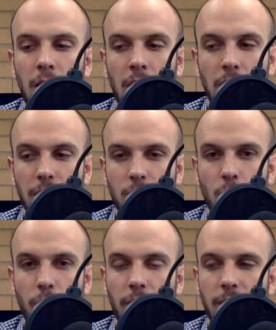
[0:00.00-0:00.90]
Let's
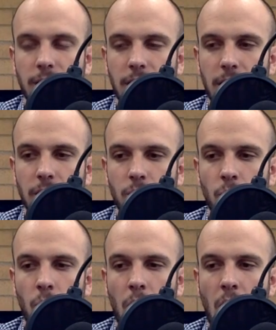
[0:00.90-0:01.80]
organize things.
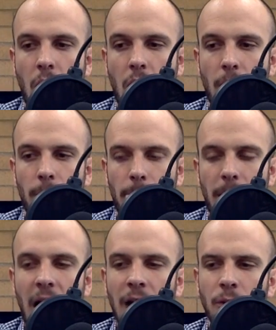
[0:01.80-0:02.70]

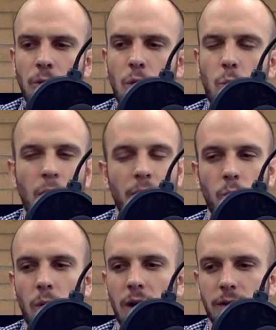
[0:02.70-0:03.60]
I don't know what it
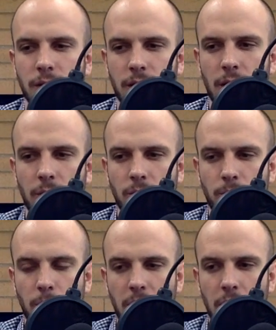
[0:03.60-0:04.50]
was that
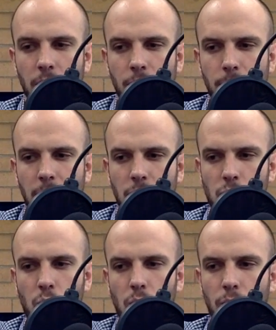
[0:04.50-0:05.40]
geared me
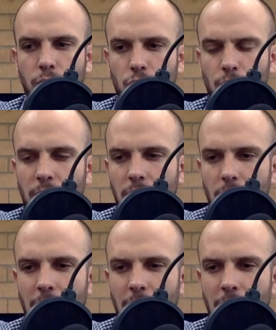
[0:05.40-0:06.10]
toward Trello.